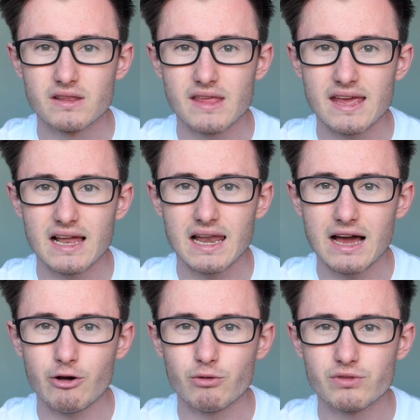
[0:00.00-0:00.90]
they
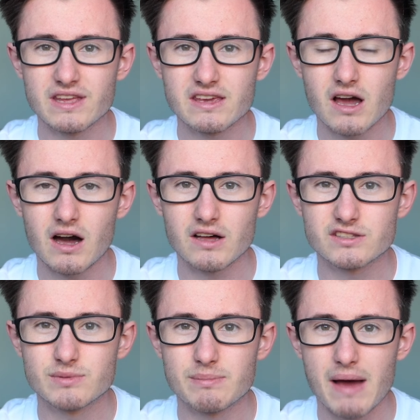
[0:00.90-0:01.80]
allow the car
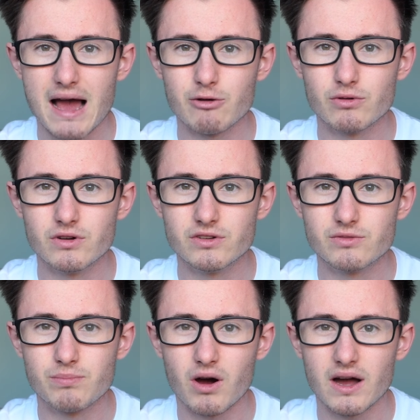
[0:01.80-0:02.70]
to be powered
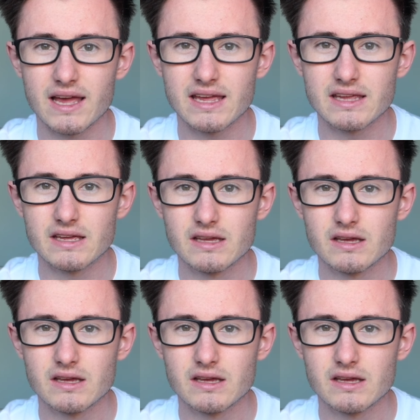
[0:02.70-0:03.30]
by